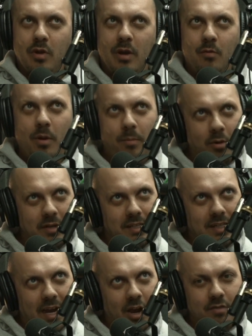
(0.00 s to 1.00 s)
at what point did
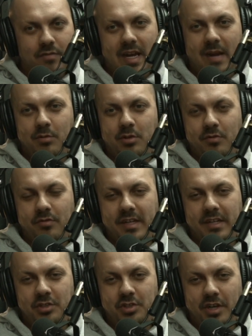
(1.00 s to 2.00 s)
that overlap with your
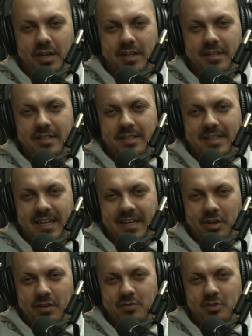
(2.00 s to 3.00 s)
vegan journey, and did that
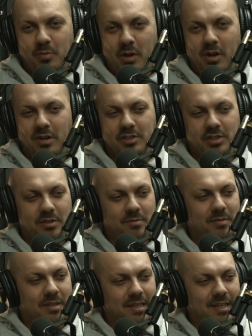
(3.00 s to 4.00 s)
kind of spark
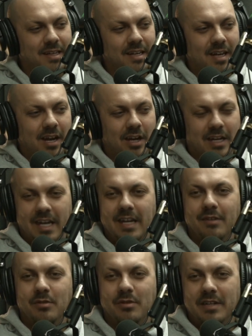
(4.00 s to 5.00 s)
some,
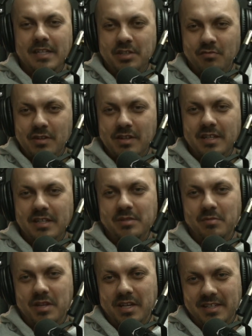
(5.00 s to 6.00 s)
okay, well, I need to rethink
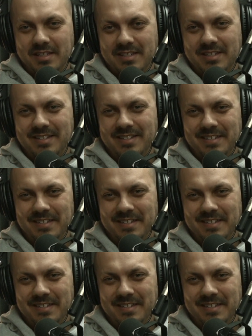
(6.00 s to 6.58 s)
some things?